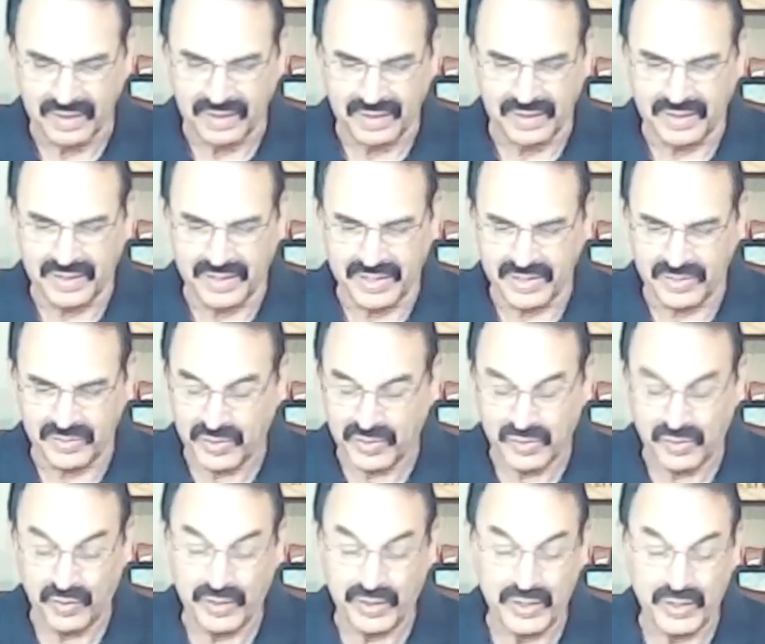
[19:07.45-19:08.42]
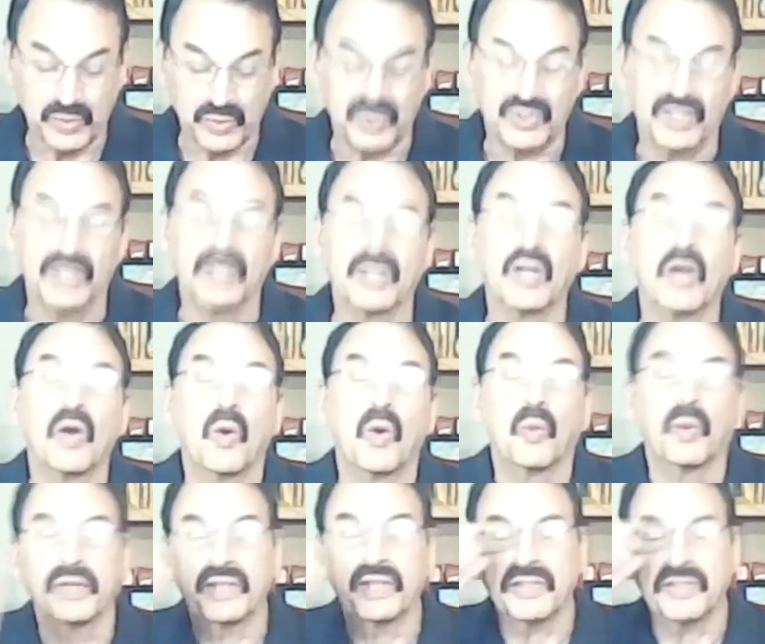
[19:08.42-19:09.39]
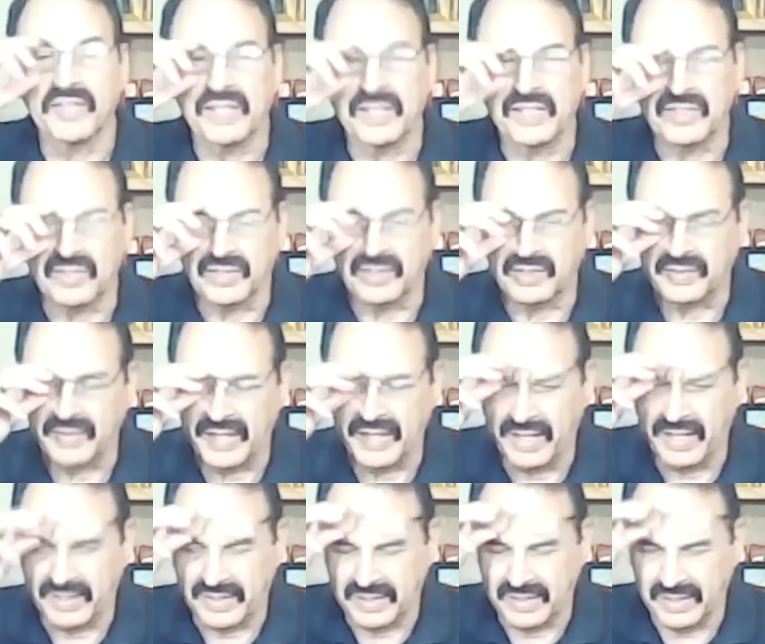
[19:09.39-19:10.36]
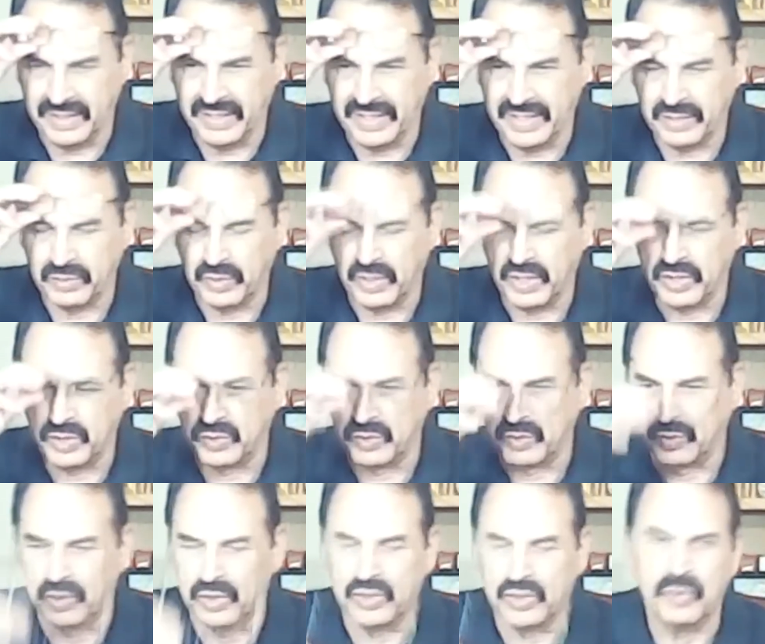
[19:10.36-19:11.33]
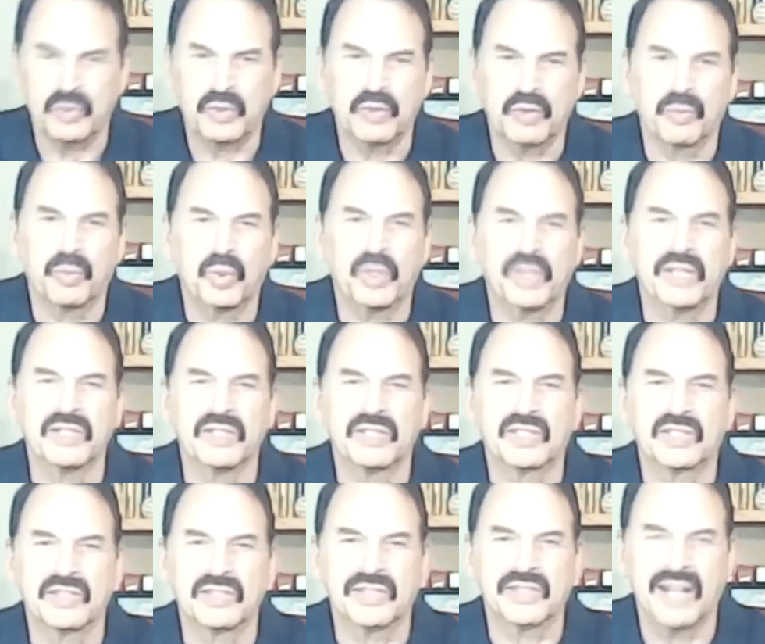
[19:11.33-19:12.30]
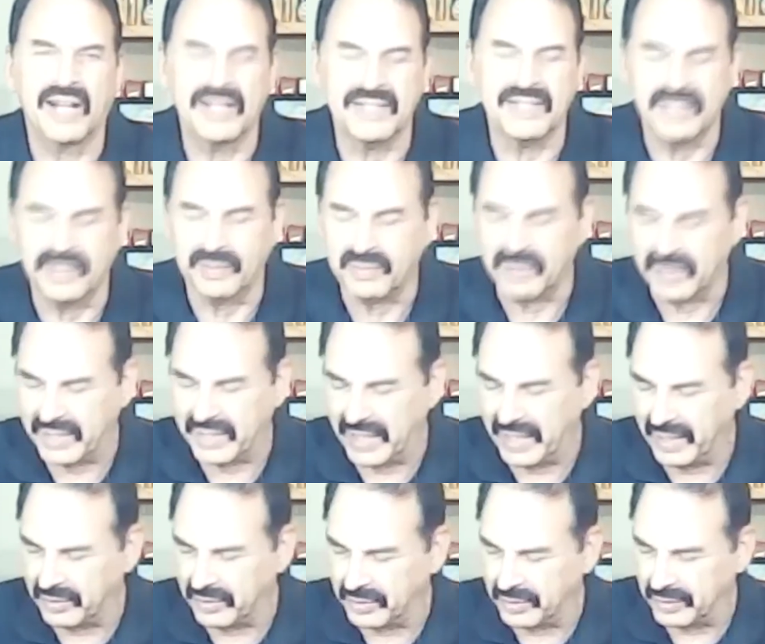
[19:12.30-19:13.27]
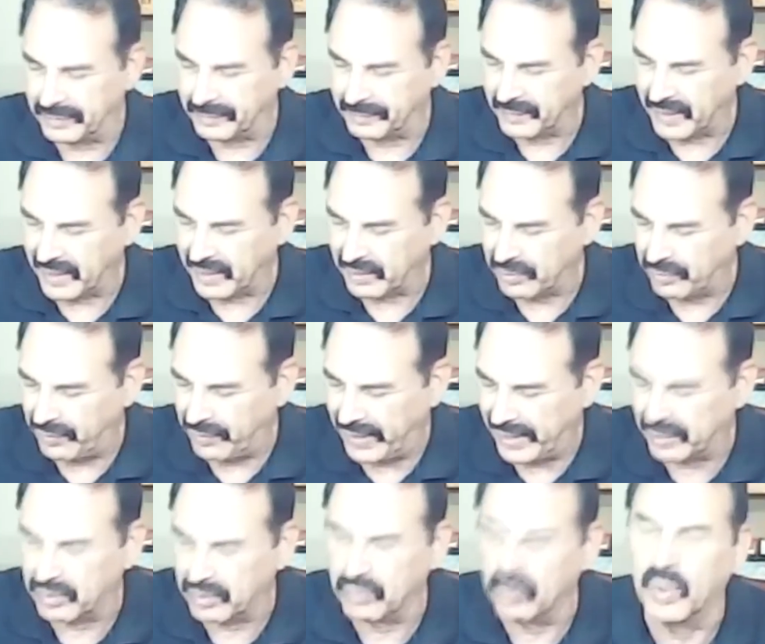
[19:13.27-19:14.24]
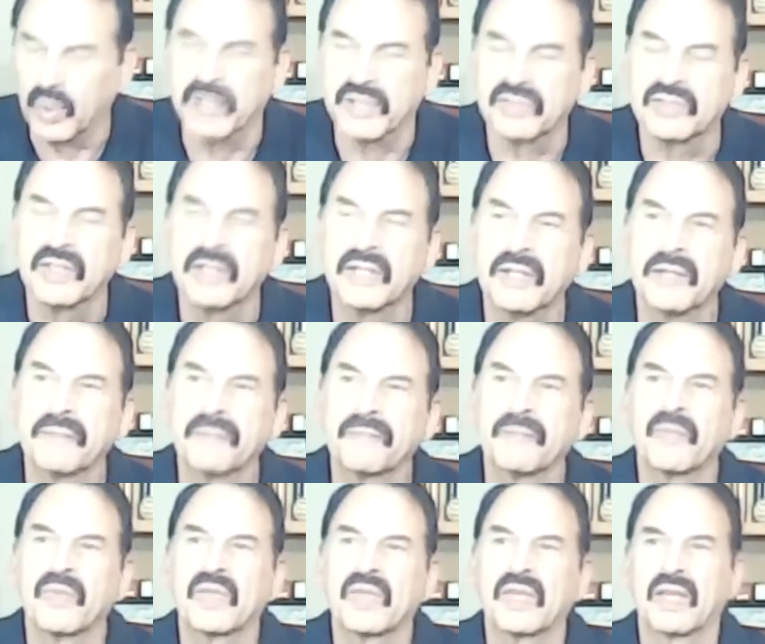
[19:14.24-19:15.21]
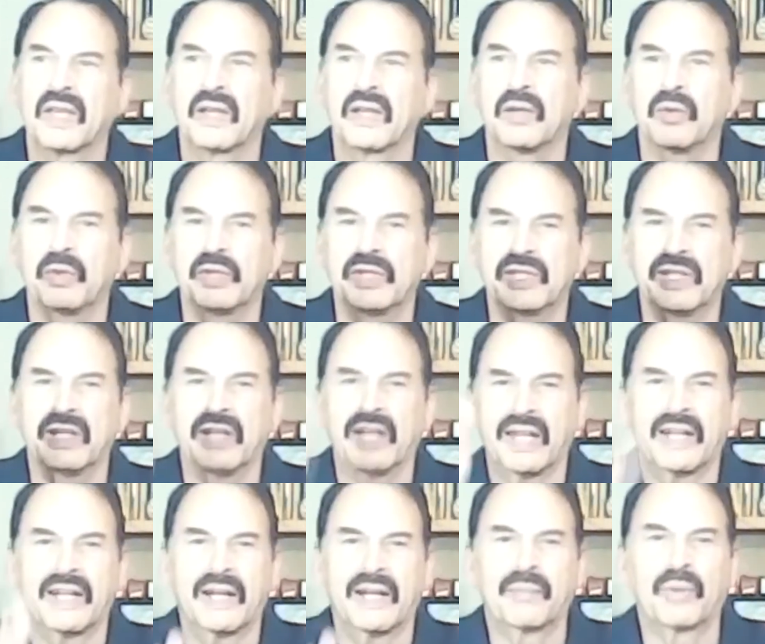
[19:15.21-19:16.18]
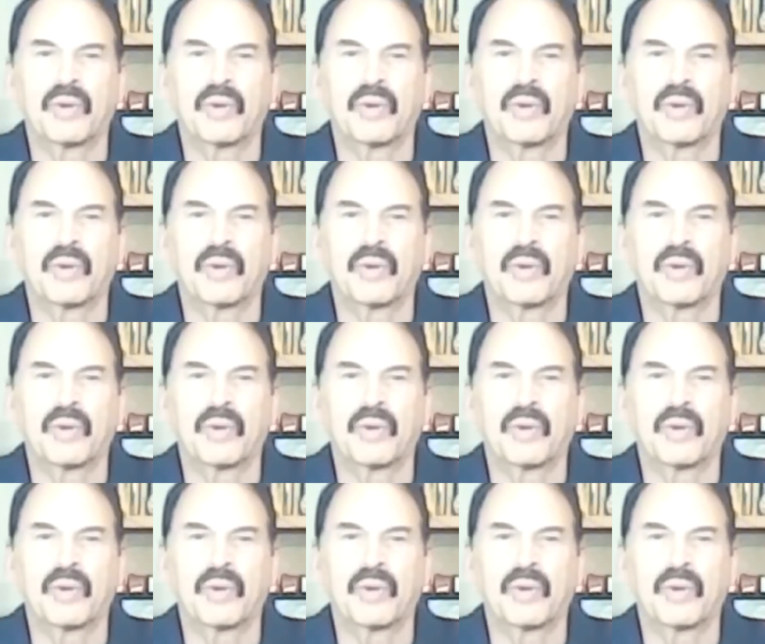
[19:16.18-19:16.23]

That's exactly the case. It's almost shocking to some people when I talked to them and said, this was going on before Christ.